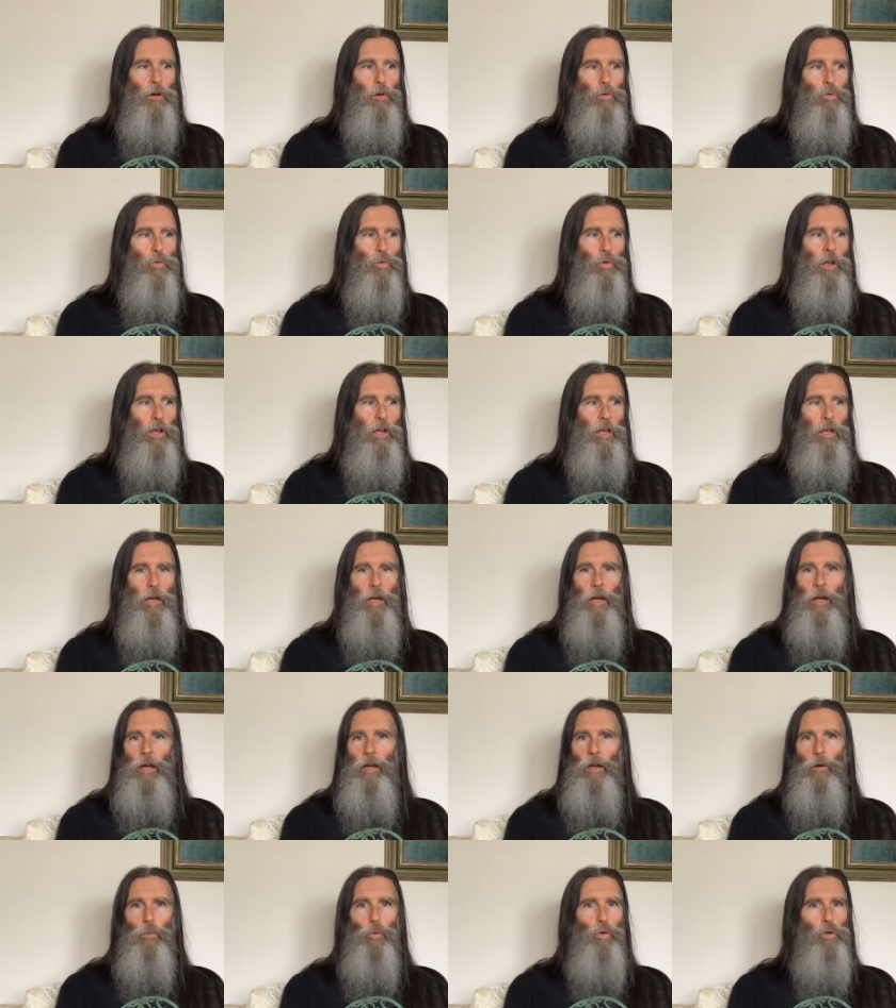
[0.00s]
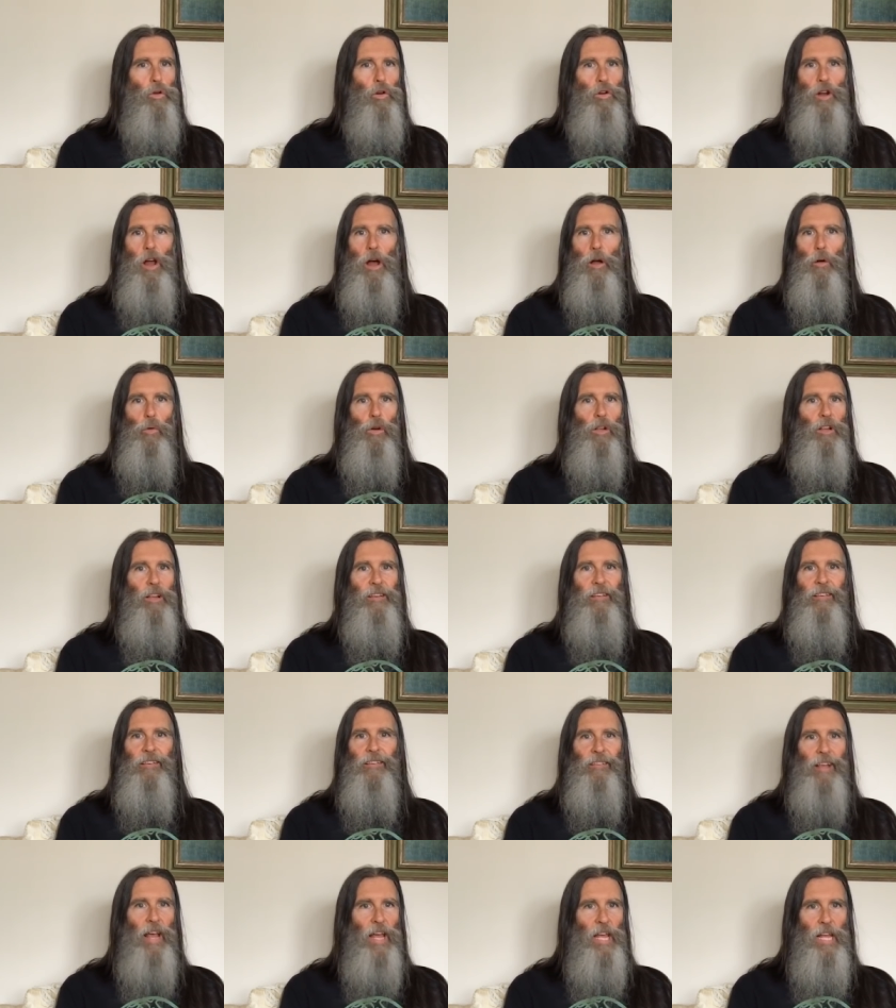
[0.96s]
okay well you're not really
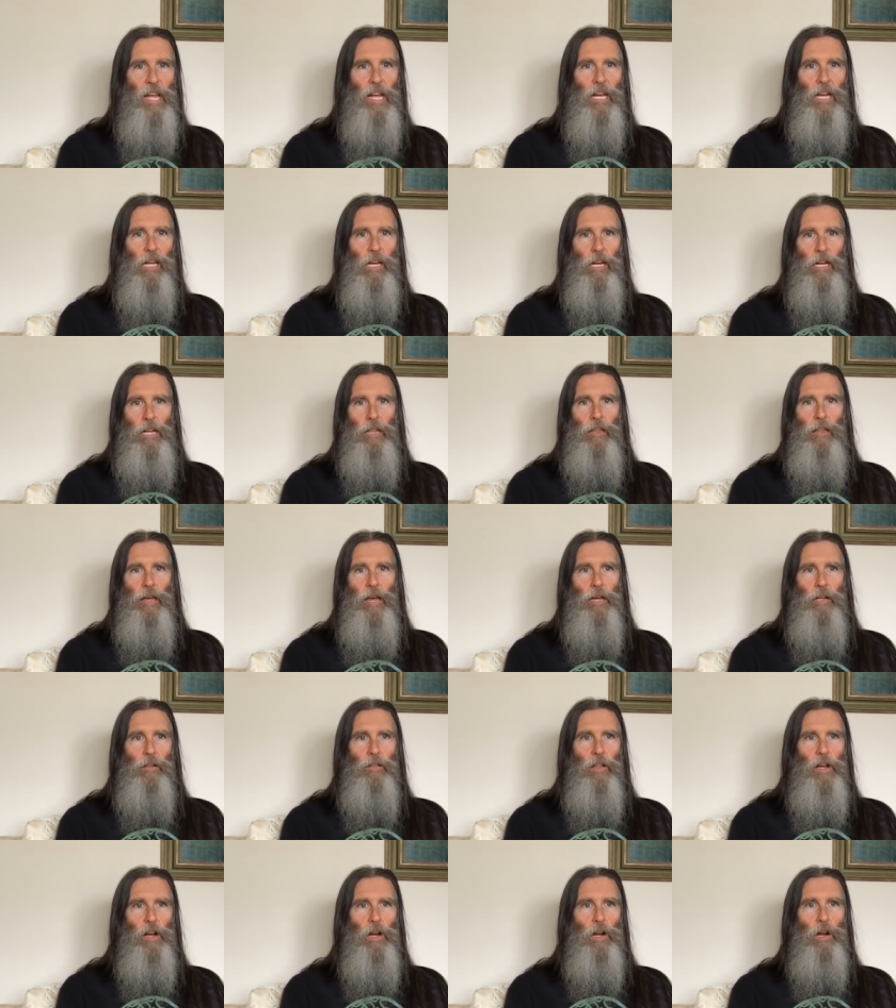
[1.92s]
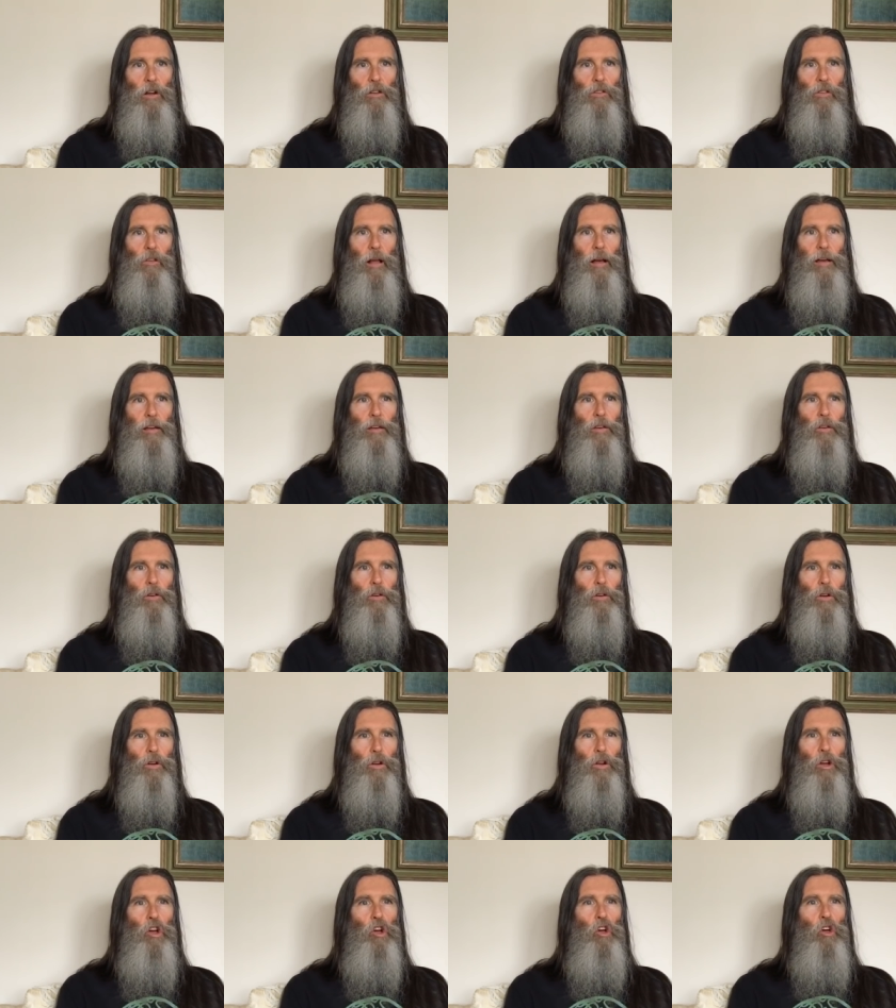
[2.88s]
saying anything there it's like
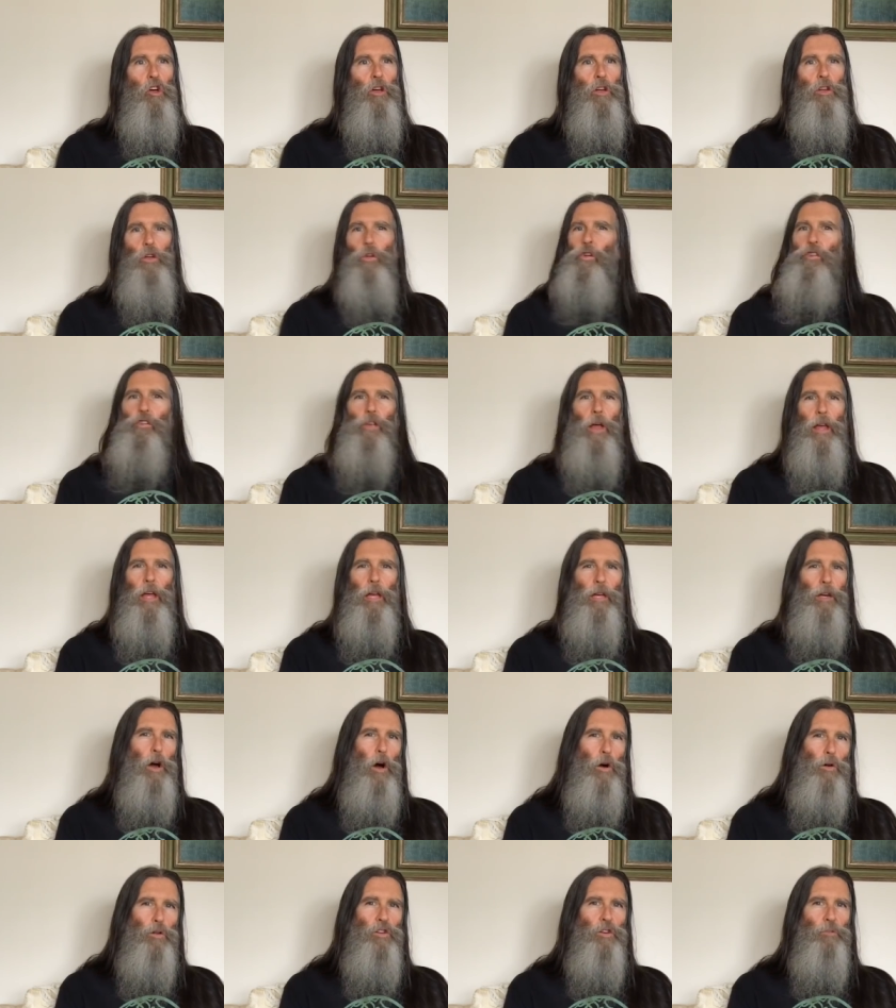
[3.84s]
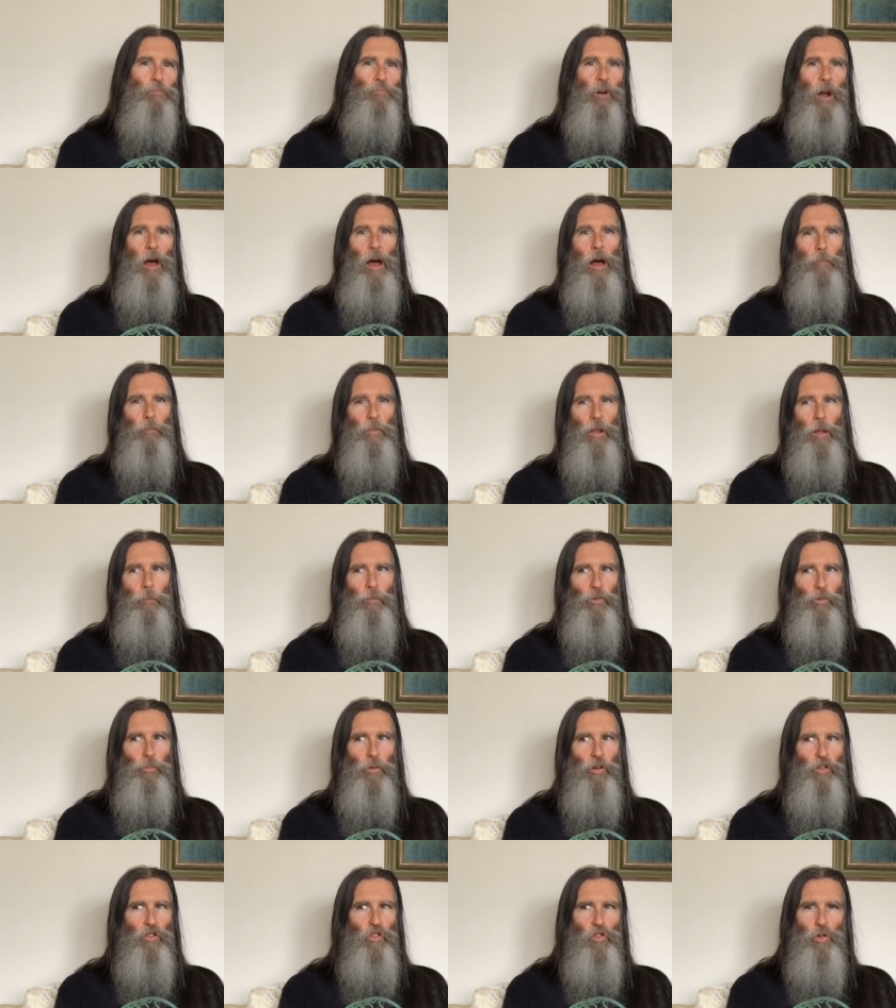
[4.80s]
you're you're saying all your
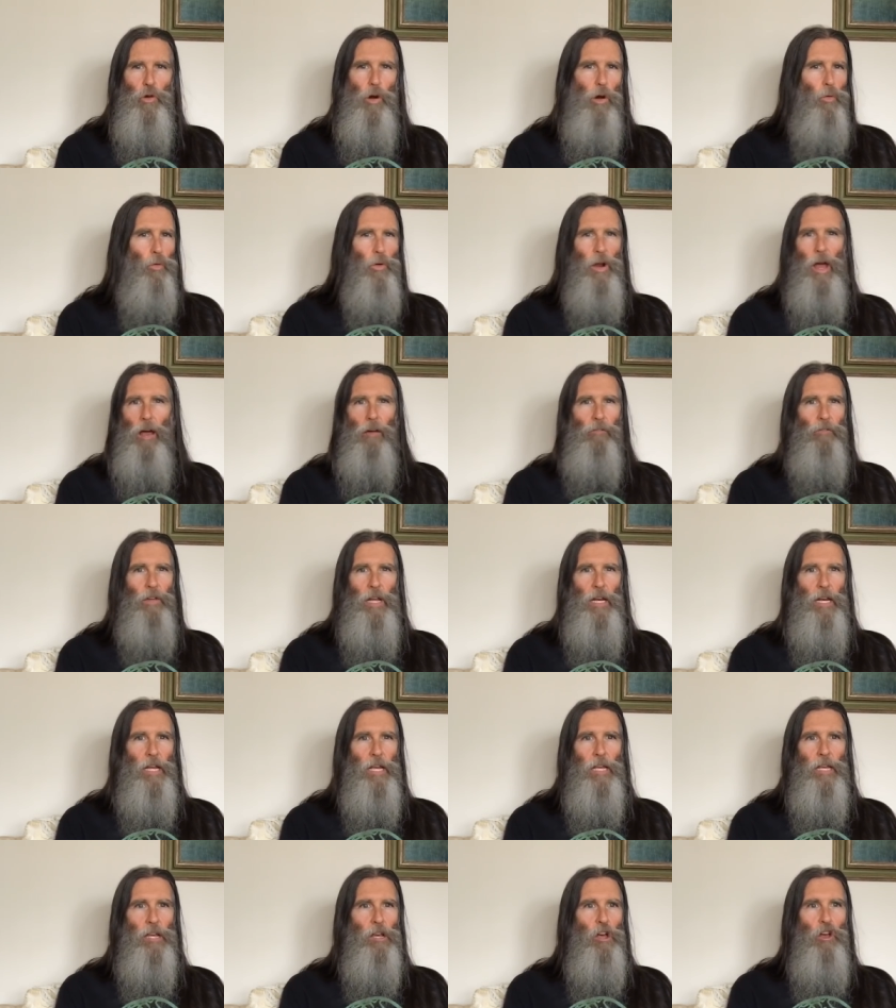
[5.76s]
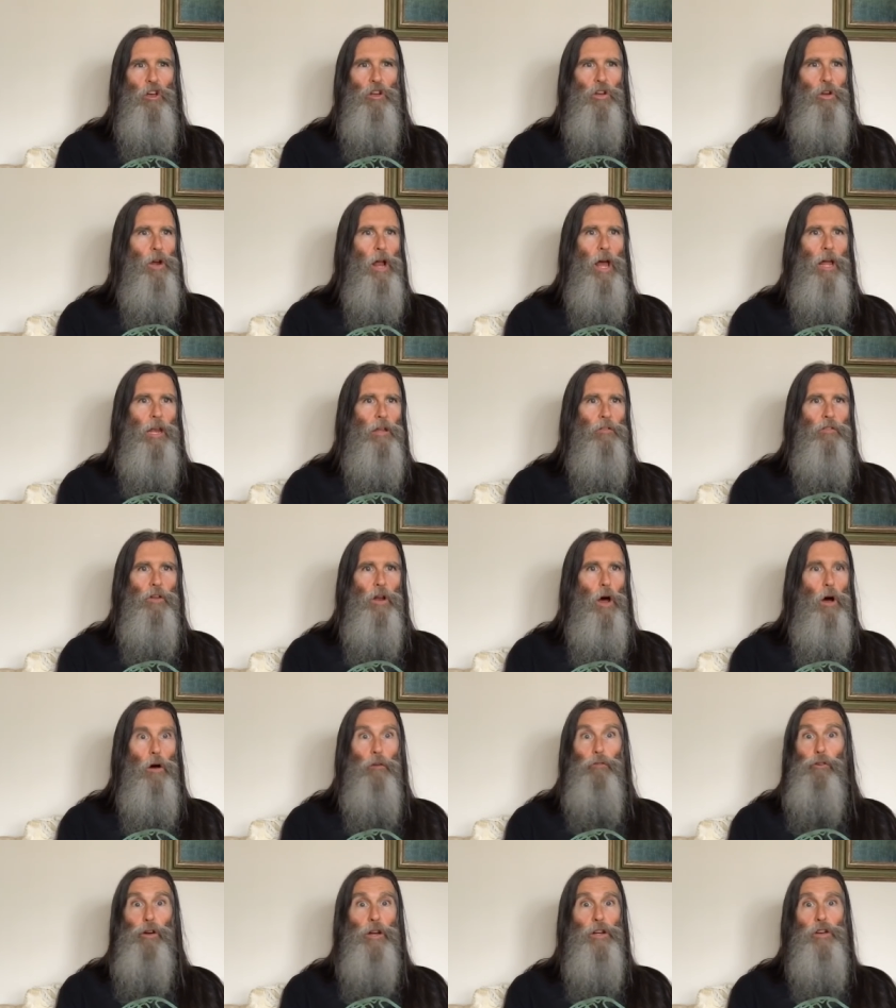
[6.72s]
problems but you don't have any you're not even
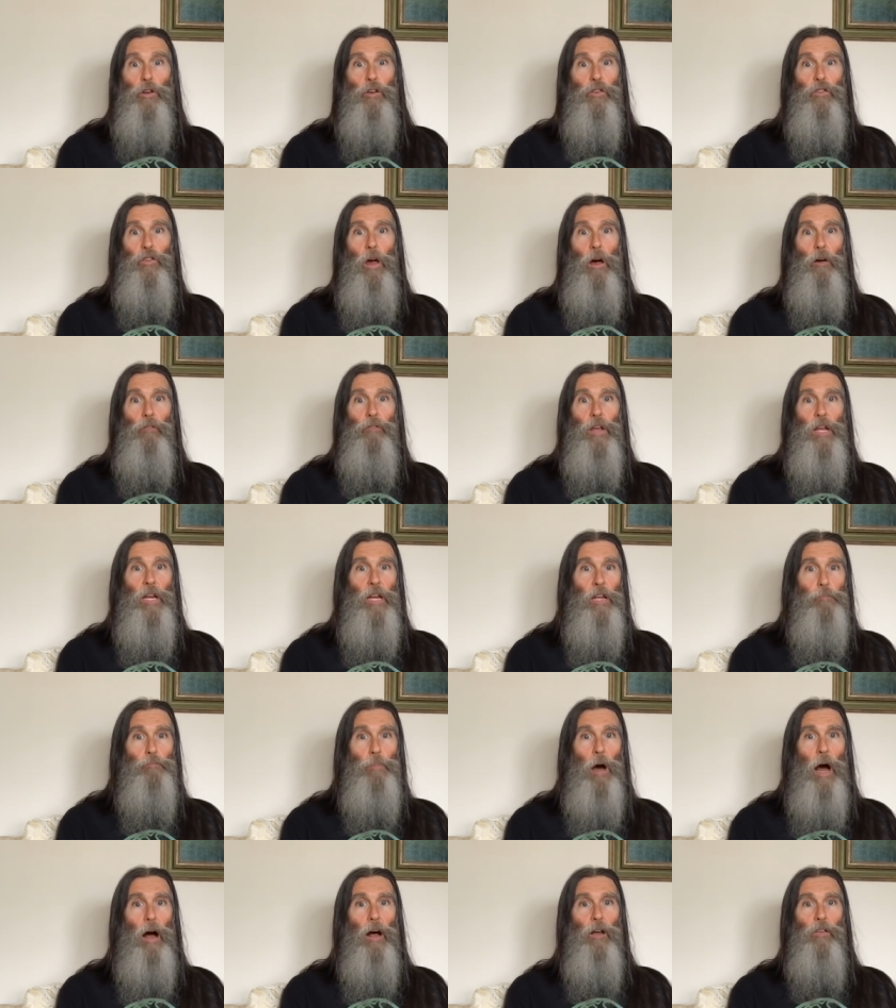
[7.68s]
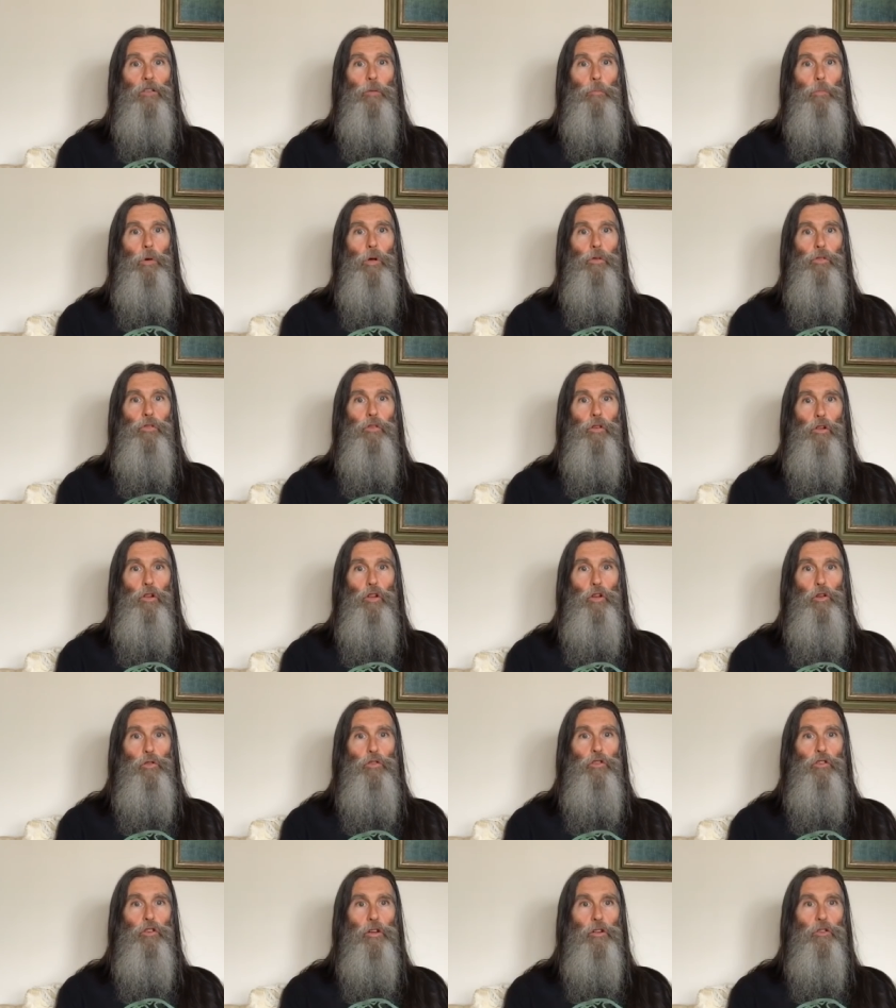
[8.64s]
offering yourself any possible
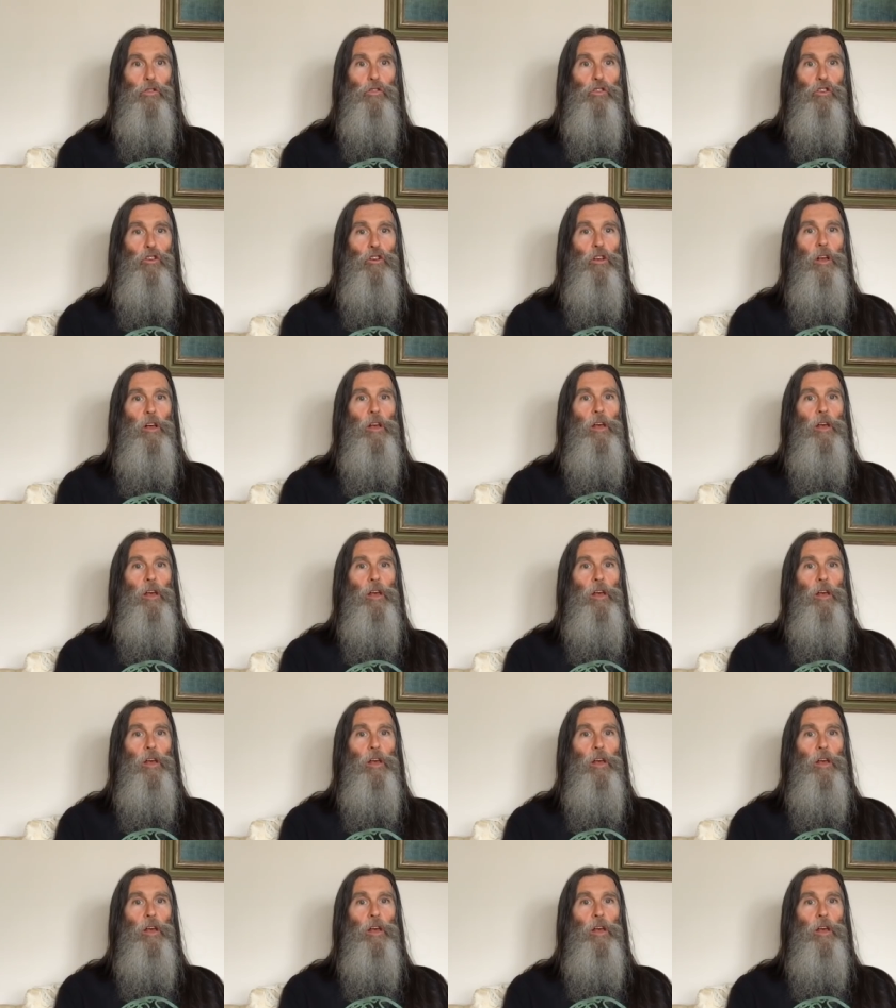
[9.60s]
solutions